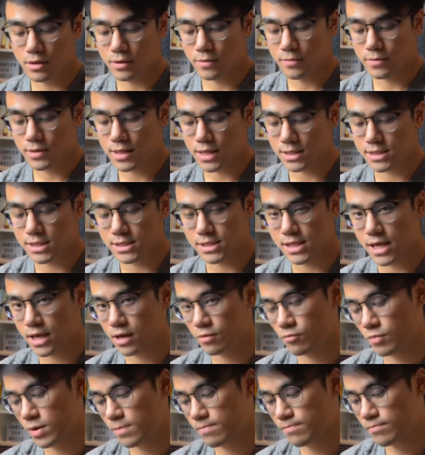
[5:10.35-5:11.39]
That's the
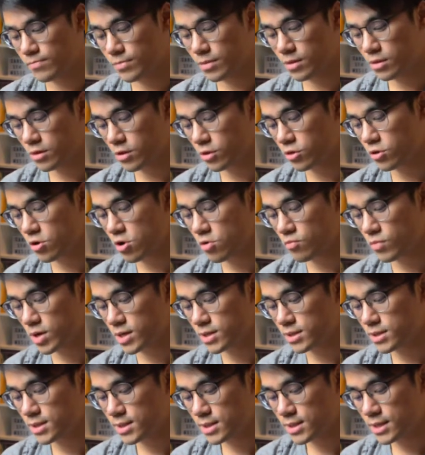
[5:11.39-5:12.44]
second one. The third
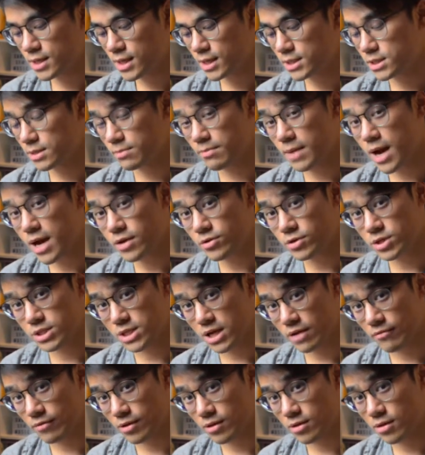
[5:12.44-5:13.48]
one, it's a minor
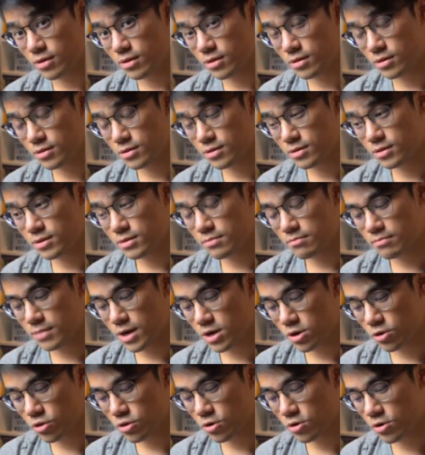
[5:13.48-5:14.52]
7th,
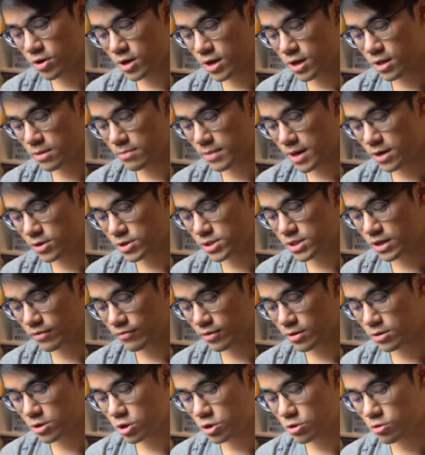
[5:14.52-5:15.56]
minor 3rd, and a minor
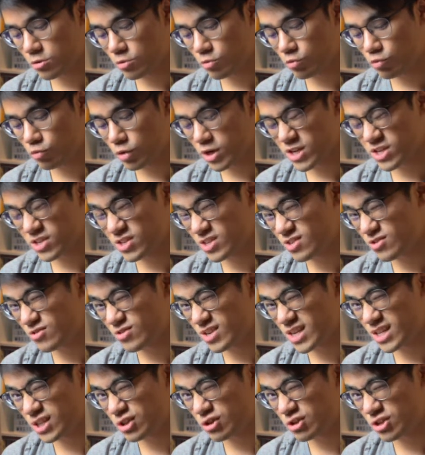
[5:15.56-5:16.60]
7th. What you do
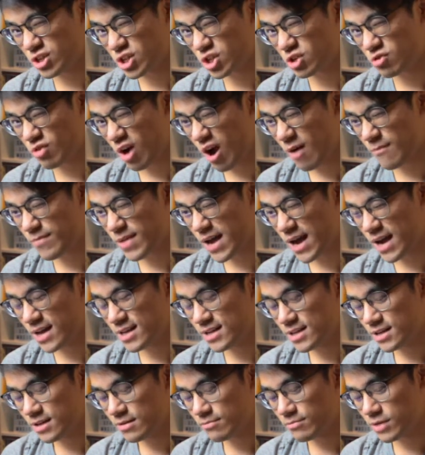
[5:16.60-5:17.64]
is you just drop that
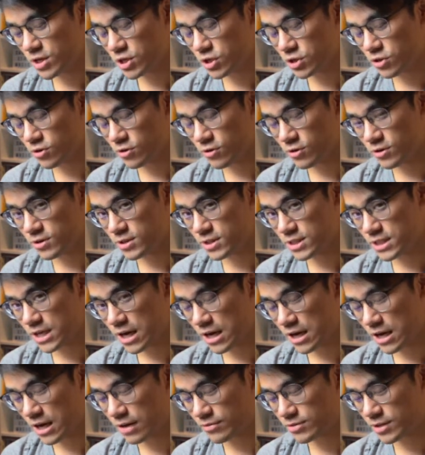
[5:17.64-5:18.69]
major 3rd
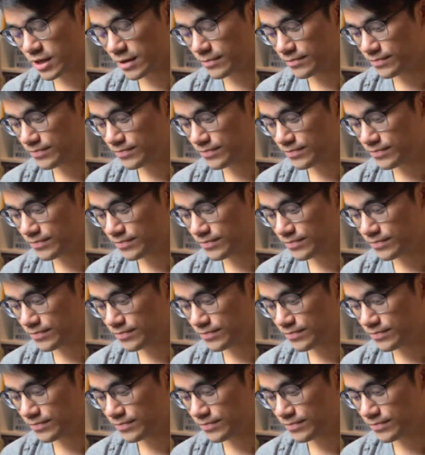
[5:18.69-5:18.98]
down a half step.